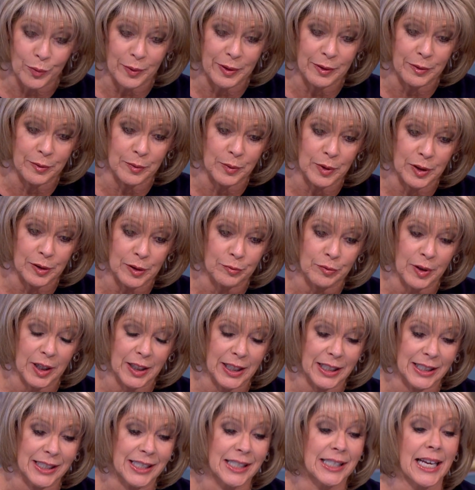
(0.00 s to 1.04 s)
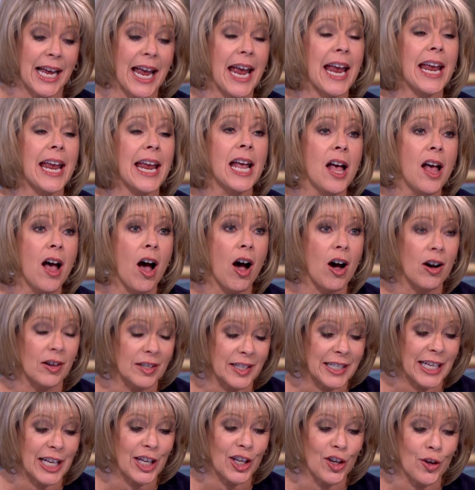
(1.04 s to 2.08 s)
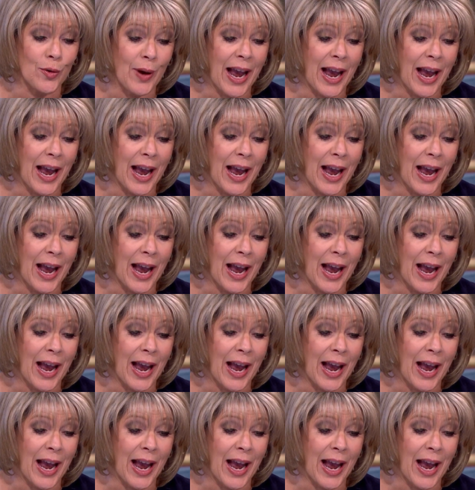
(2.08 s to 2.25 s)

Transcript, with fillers: that we were running today asking